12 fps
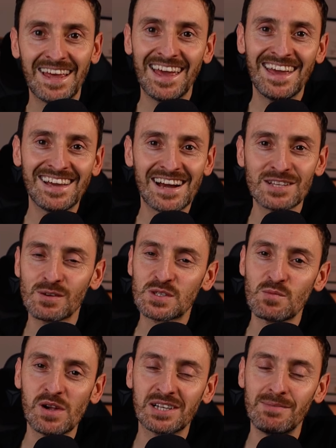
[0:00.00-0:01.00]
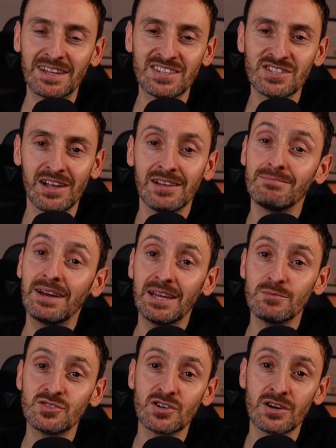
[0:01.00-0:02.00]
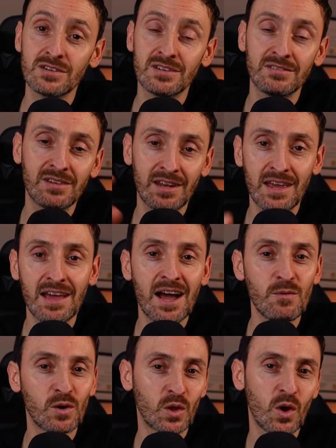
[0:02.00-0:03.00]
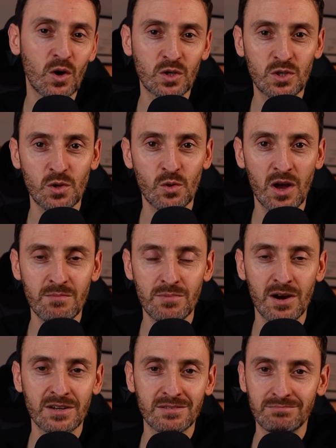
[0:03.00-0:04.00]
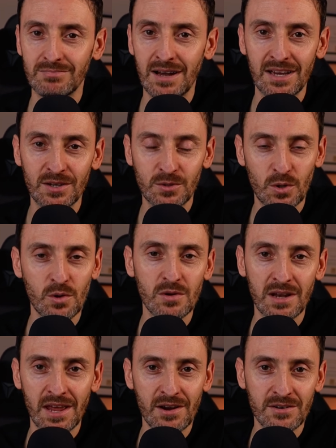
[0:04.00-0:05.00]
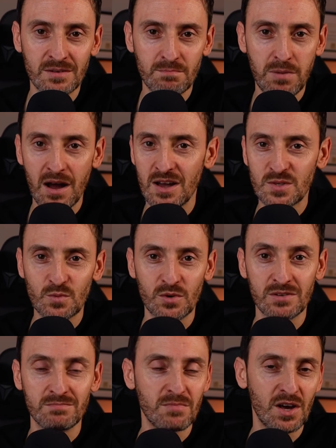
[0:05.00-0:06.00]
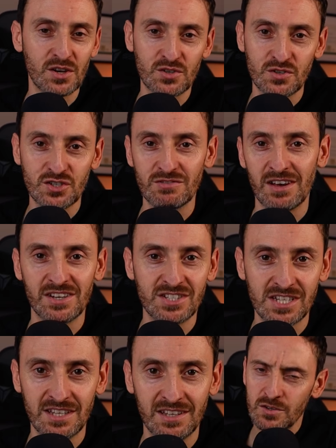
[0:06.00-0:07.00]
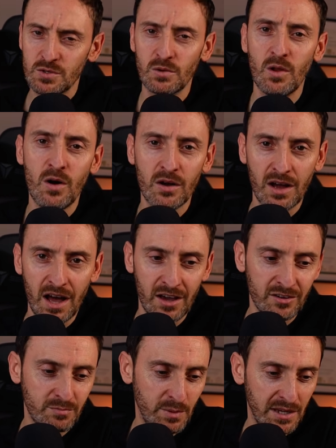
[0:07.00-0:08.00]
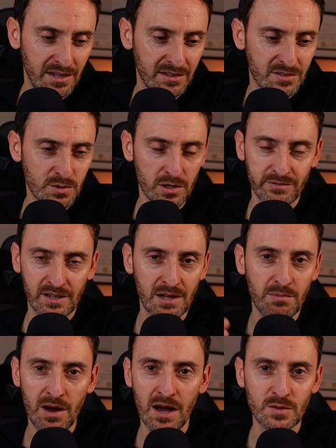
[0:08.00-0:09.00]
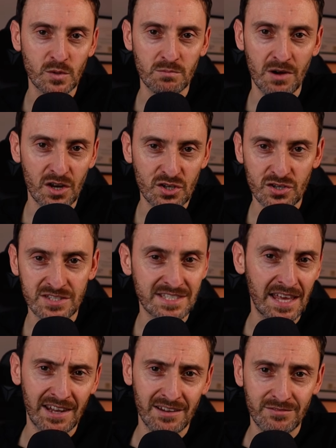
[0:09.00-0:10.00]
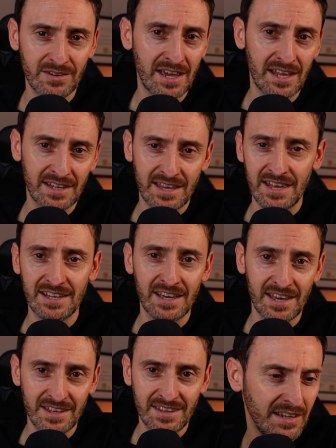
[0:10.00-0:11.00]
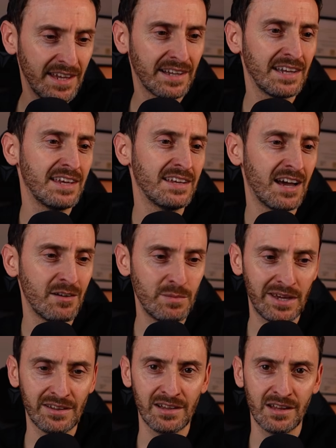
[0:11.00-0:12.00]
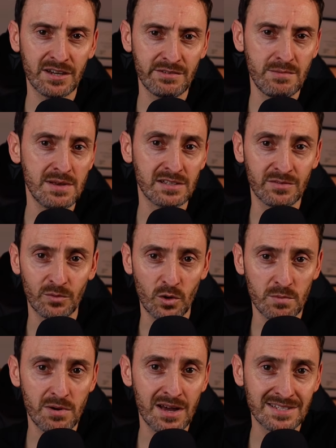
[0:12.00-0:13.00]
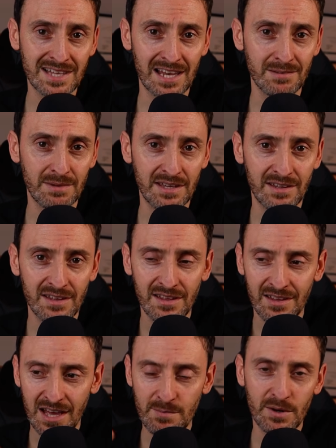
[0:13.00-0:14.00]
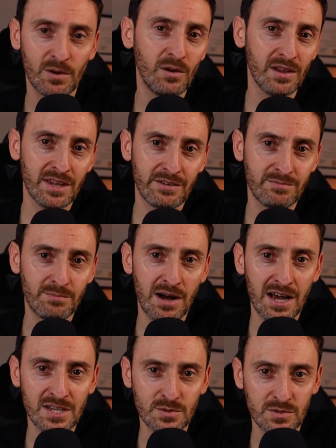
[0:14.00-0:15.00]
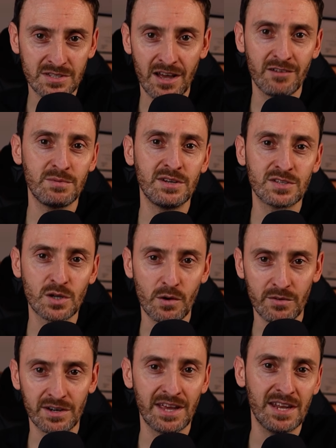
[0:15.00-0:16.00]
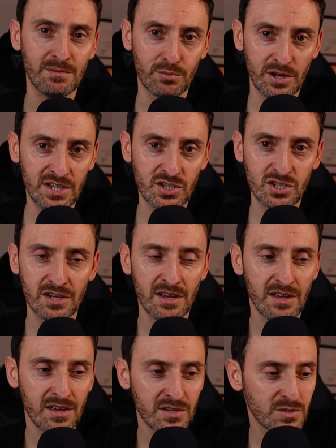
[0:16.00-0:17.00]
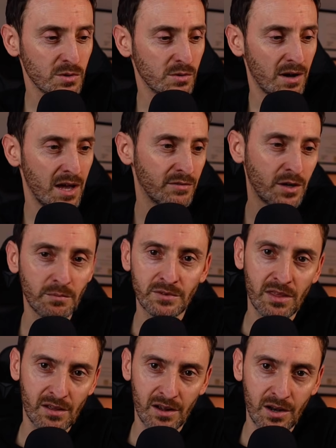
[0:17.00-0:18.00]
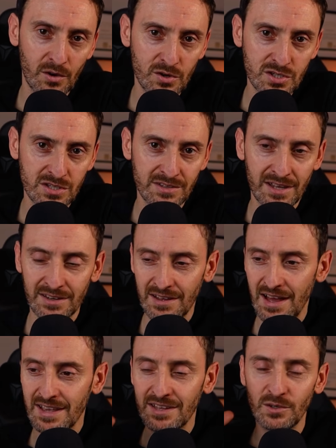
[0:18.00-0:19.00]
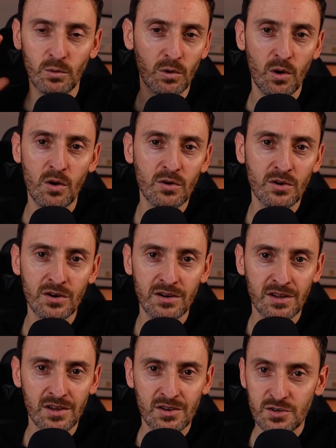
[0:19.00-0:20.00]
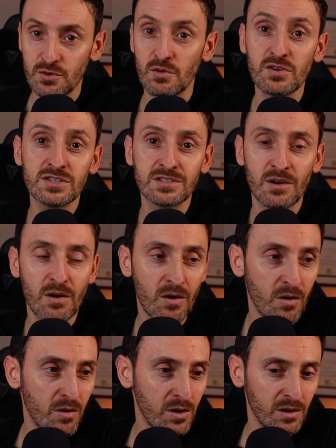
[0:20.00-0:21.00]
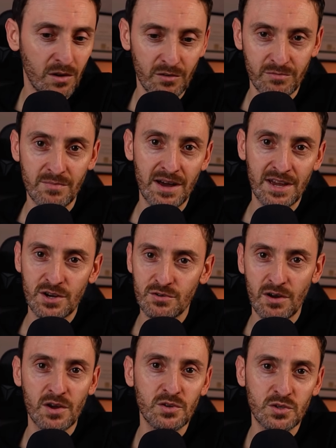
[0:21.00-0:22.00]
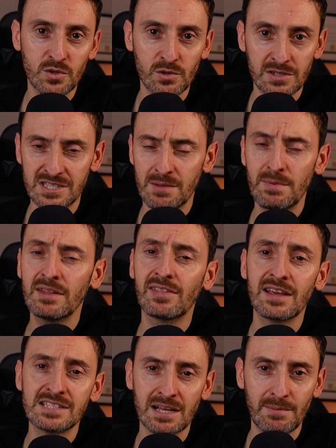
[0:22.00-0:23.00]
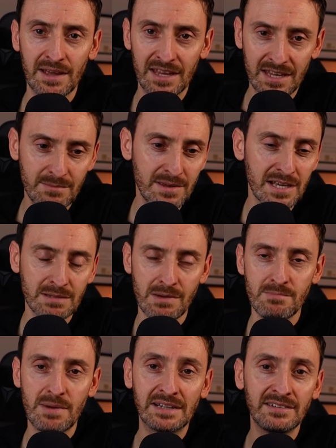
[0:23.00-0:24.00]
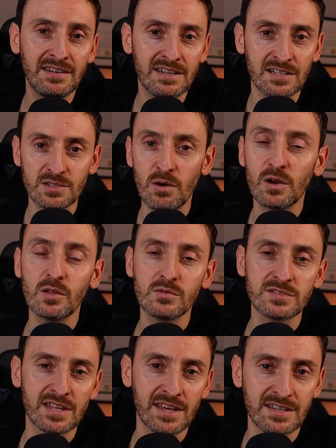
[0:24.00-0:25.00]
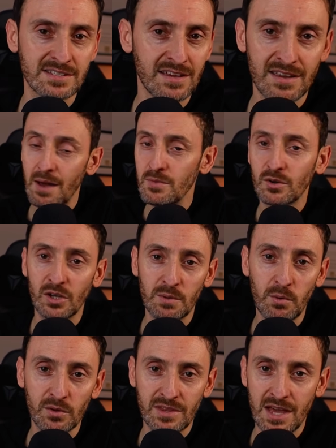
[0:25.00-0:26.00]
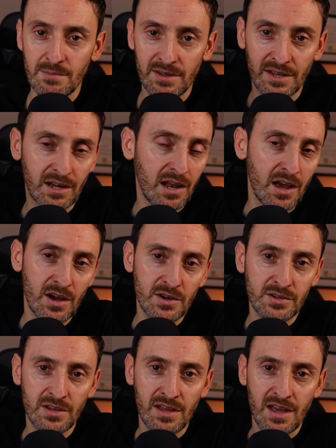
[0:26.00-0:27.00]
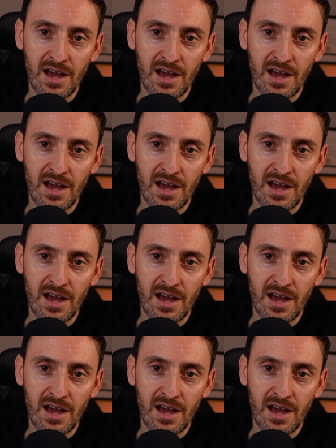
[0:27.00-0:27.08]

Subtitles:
Hey guys, what's up? Welcome back to the channel. My name is Gerard. Today I want to talk to you about my two-layered password manager strategy. For so long I've been sort of like a password manager, set it and forget it kind of guy. Lately I've been getting a lot of emails from Nordpass telling me about all of the different passwords that have been discovered in a breach. So I've come to the conclusion that I can no longer trust all of my crown jewels, the big things like my email, my bank details, all of those things. I'm not going to put them in the cloud